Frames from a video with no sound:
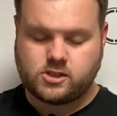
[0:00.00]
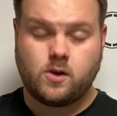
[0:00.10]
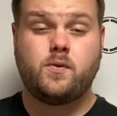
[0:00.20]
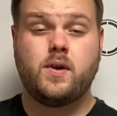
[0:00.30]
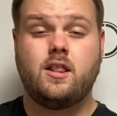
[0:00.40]

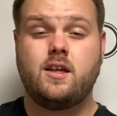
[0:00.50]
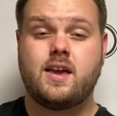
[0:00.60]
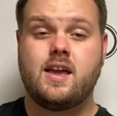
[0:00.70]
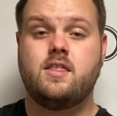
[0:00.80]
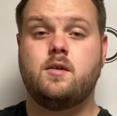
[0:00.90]
so if we
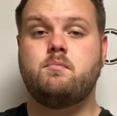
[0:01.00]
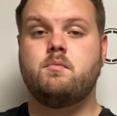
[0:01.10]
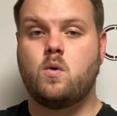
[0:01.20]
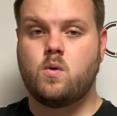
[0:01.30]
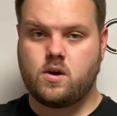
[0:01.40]
look in the
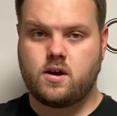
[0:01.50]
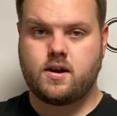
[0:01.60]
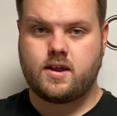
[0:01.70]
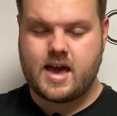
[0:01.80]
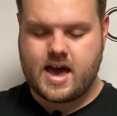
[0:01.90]

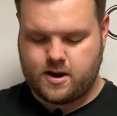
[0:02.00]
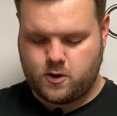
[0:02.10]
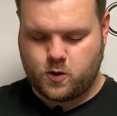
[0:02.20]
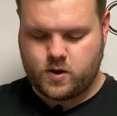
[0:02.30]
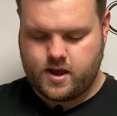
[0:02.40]
more
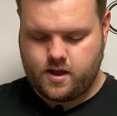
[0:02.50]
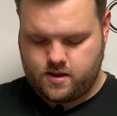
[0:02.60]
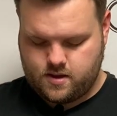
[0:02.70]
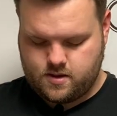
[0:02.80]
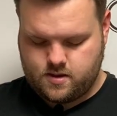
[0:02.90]

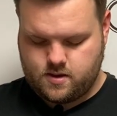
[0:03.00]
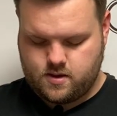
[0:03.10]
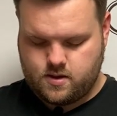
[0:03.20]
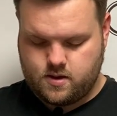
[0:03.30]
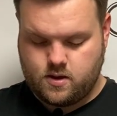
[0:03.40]
category,
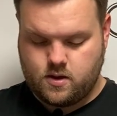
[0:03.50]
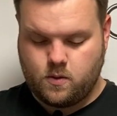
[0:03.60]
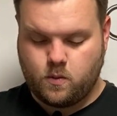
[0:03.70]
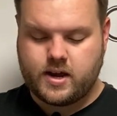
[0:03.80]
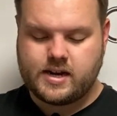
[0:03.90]

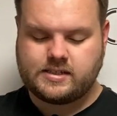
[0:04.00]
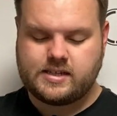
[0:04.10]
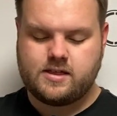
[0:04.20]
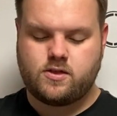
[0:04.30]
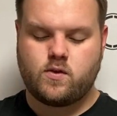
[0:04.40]
we're going to
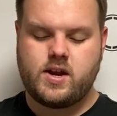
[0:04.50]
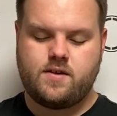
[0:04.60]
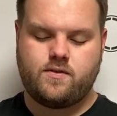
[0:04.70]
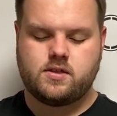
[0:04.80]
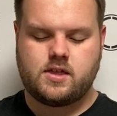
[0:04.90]
see three
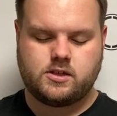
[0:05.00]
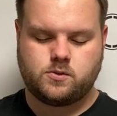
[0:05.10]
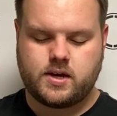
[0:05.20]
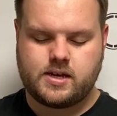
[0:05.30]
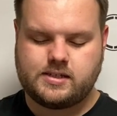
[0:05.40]
different things.
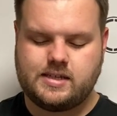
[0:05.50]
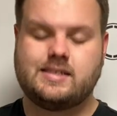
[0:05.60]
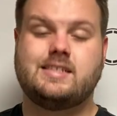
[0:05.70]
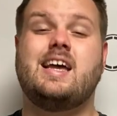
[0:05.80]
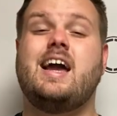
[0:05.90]
We're going to see
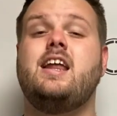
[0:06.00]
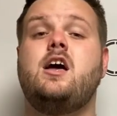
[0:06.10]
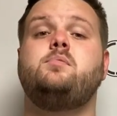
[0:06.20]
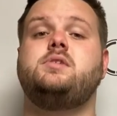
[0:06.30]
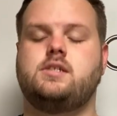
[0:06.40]

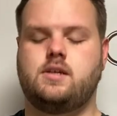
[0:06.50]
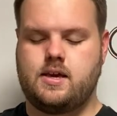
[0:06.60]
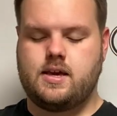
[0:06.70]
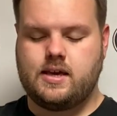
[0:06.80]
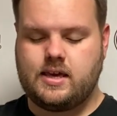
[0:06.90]
signups,
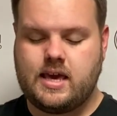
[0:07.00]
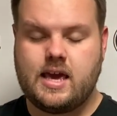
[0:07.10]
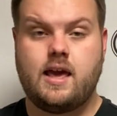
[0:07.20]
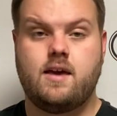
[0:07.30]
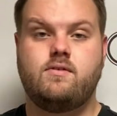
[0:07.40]

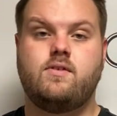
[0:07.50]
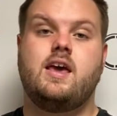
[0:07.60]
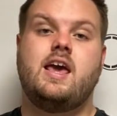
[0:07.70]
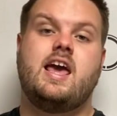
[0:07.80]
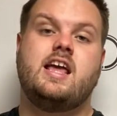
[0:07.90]
give,
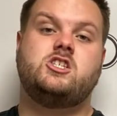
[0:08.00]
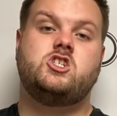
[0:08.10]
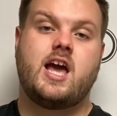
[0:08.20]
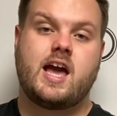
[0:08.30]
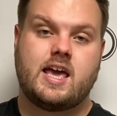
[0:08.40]
and
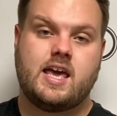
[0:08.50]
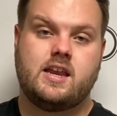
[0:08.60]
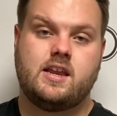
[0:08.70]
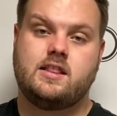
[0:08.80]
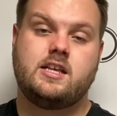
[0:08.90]

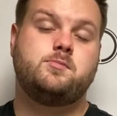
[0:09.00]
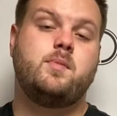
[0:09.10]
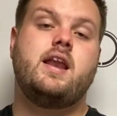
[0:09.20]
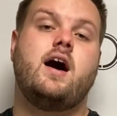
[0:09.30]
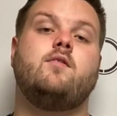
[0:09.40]
check-in. And this
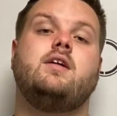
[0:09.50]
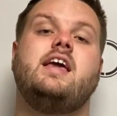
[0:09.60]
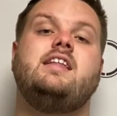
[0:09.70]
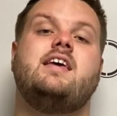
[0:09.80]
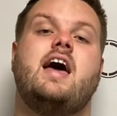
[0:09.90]
may not
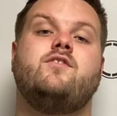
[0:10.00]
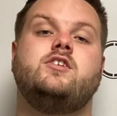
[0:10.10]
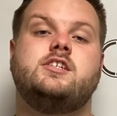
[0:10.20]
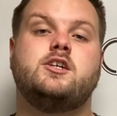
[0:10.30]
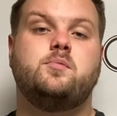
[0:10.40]
relate to
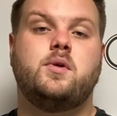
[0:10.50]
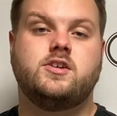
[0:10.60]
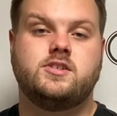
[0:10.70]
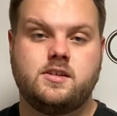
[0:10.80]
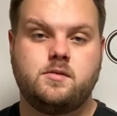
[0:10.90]
every single
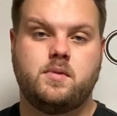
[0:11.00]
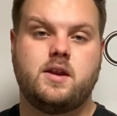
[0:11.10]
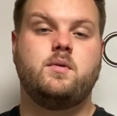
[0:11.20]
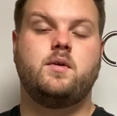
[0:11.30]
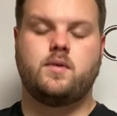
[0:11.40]
person, but
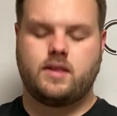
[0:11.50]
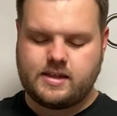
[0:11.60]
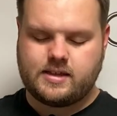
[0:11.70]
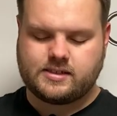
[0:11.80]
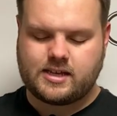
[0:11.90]
it will
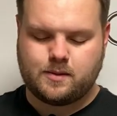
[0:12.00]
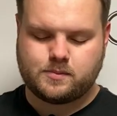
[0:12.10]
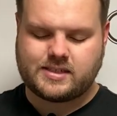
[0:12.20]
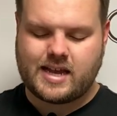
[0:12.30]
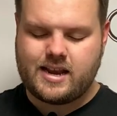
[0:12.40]
relate to
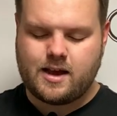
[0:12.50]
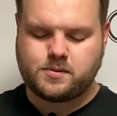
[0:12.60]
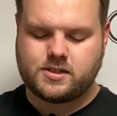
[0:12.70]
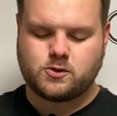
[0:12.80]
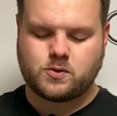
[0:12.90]
some.
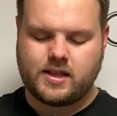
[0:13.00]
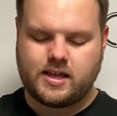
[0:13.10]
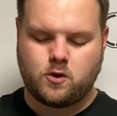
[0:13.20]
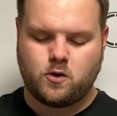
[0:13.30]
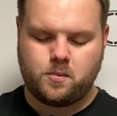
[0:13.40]
Sign-ups is
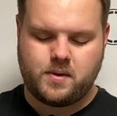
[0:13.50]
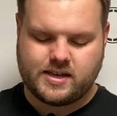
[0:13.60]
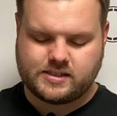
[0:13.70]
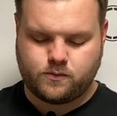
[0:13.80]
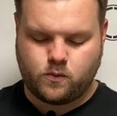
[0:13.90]
really cool
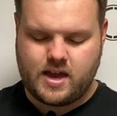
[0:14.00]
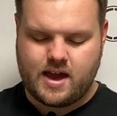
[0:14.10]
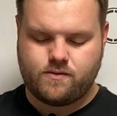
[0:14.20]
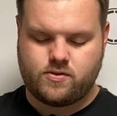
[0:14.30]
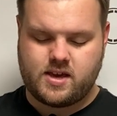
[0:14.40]
because if we
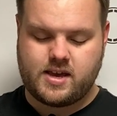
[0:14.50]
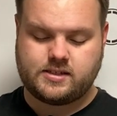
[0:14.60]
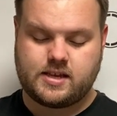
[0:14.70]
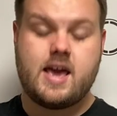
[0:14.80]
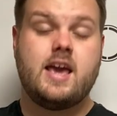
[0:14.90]
have
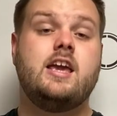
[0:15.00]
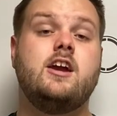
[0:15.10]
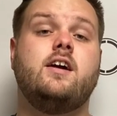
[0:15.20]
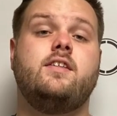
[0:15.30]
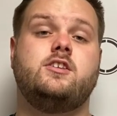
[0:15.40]
things
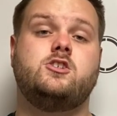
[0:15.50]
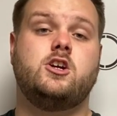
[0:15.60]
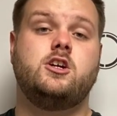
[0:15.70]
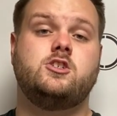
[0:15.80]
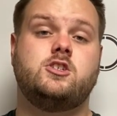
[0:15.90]
here at the
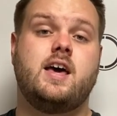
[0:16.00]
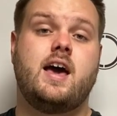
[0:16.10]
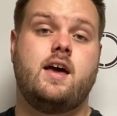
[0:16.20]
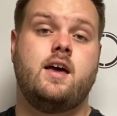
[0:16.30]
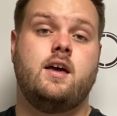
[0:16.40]
church
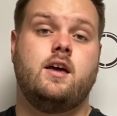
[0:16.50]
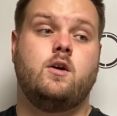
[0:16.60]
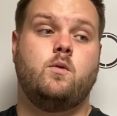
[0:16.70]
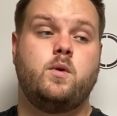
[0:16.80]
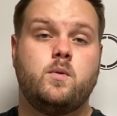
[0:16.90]
that
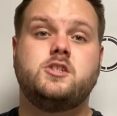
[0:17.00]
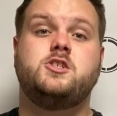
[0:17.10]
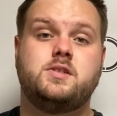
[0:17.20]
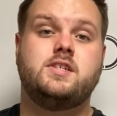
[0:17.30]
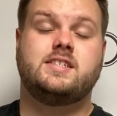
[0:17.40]
we
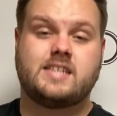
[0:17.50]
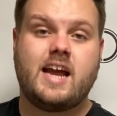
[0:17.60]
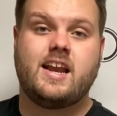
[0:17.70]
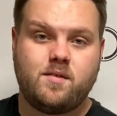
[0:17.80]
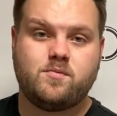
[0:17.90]
want you to
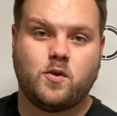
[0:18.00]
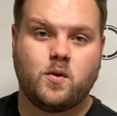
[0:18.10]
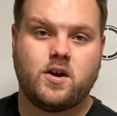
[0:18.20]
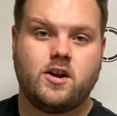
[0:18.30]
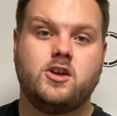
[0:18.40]
sign up
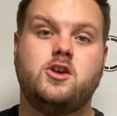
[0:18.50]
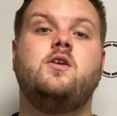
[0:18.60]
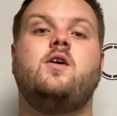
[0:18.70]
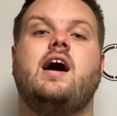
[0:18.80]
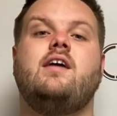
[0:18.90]
for, you
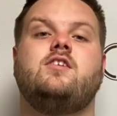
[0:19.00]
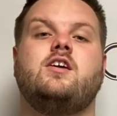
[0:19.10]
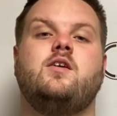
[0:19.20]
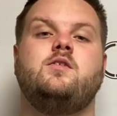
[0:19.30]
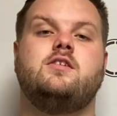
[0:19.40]
don't have to
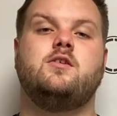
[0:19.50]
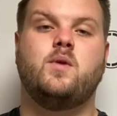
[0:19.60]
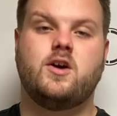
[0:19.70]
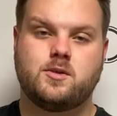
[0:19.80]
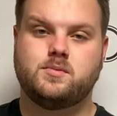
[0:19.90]
go to the
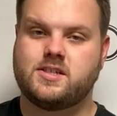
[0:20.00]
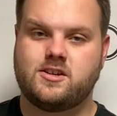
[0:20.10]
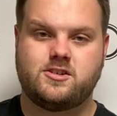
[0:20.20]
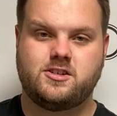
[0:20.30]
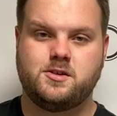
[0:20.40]
Welcome
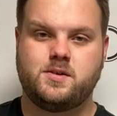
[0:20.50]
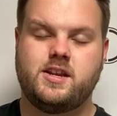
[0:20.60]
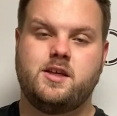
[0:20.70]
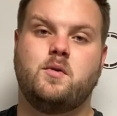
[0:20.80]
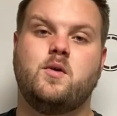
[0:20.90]
Center to do it
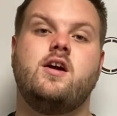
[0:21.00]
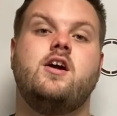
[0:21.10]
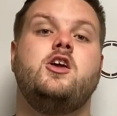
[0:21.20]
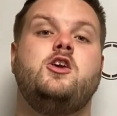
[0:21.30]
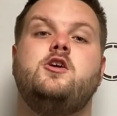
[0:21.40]
anymore.
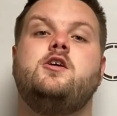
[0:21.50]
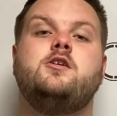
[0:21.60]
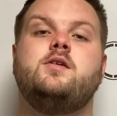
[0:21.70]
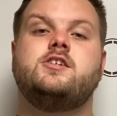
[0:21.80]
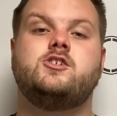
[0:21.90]
You can
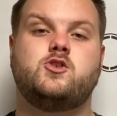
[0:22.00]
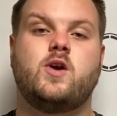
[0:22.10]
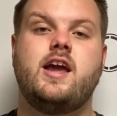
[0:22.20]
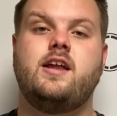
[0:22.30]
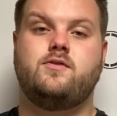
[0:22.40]
do it
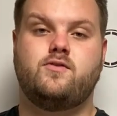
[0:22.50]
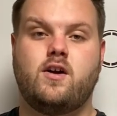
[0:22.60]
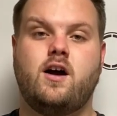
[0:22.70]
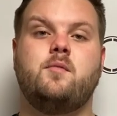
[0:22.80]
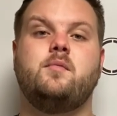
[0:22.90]
straight
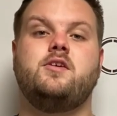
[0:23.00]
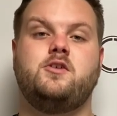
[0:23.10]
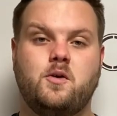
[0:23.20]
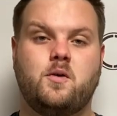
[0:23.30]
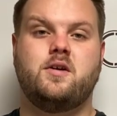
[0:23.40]
from
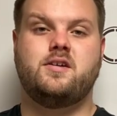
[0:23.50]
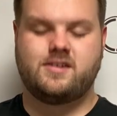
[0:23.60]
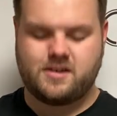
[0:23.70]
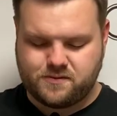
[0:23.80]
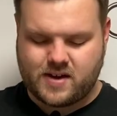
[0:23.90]
your
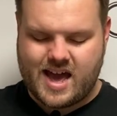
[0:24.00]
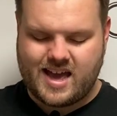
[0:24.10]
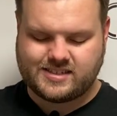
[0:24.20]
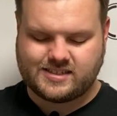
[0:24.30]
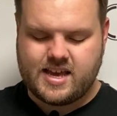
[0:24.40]

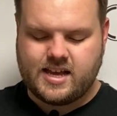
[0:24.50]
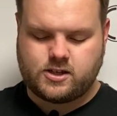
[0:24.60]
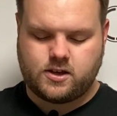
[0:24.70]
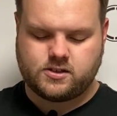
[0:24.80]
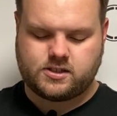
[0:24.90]
device.
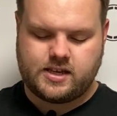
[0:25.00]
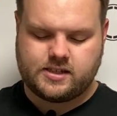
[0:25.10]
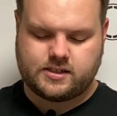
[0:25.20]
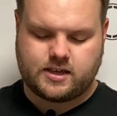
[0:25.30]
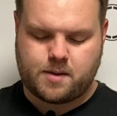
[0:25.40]
So you'll see
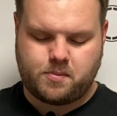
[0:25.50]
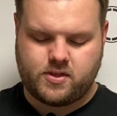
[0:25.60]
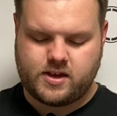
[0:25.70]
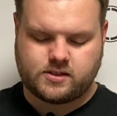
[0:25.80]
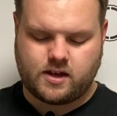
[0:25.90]
a couple
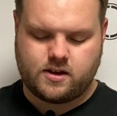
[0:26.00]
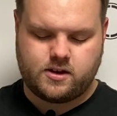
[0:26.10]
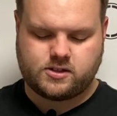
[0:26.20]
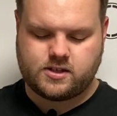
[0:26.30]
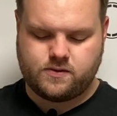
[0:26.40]
things on there.
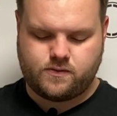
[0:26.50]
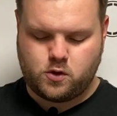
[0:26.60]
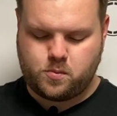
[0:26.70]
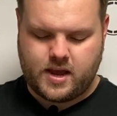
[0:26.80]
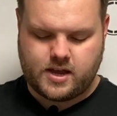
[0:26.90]
You'll see the
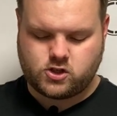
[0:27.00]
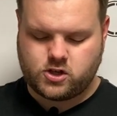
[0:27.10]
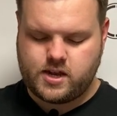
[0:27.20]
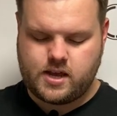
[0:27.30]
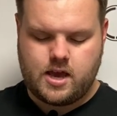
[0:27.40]
food
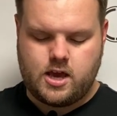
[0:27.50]
pantry,